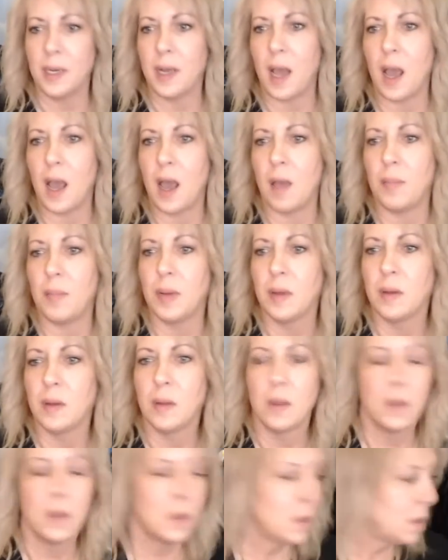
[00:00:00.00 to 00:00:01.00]
it up.
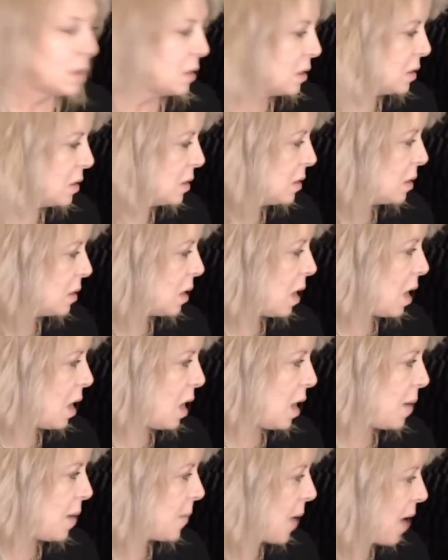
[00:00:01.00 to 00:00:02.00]

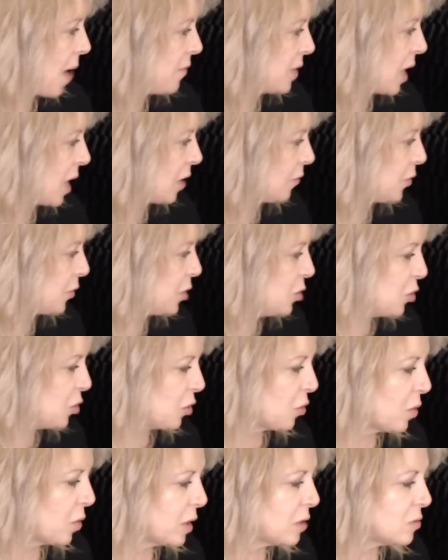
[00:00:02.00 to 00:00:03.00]
Um, I've got a few
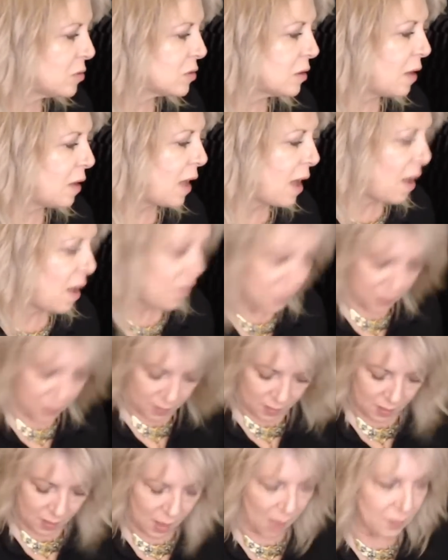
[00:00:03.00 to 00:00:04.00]
critters
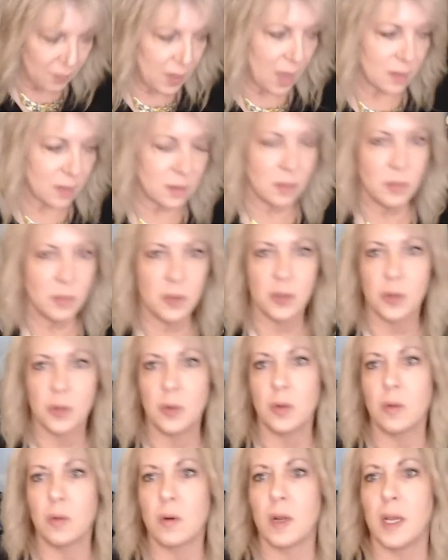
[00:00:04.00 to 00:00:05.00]
left. I've got some
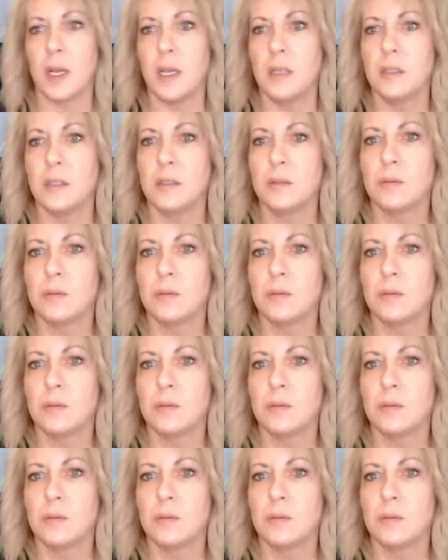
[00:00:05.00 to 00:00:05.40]
jewelry. Yeah, I mean,